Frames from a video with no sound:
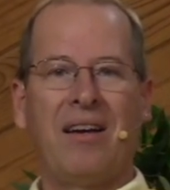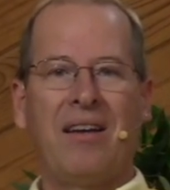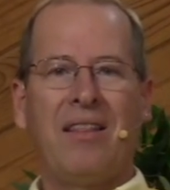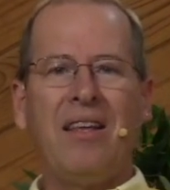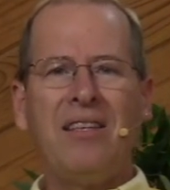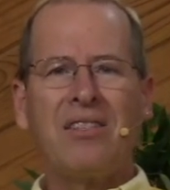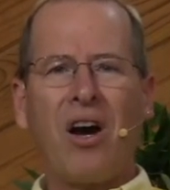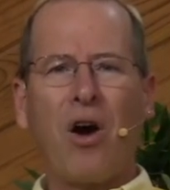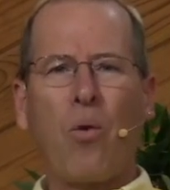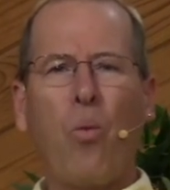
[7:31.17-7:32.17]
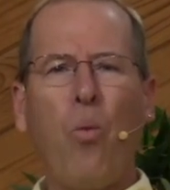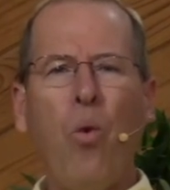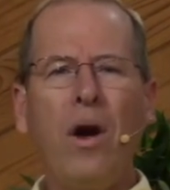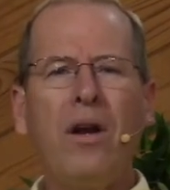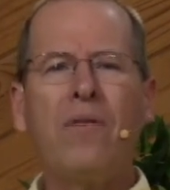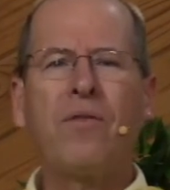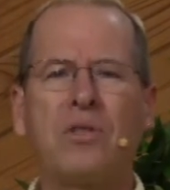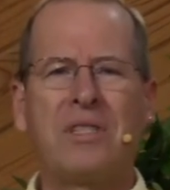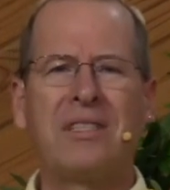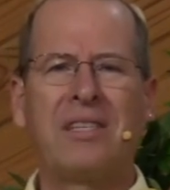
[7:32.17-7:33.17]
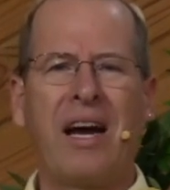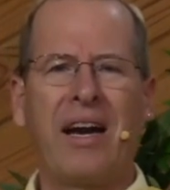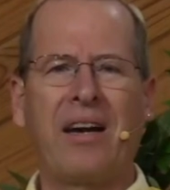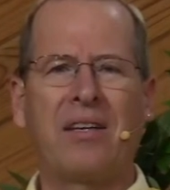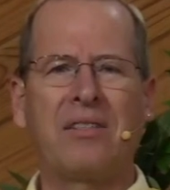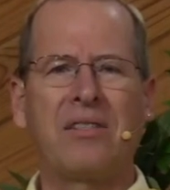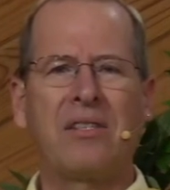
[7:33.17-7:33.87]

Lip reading: These are wonderful desires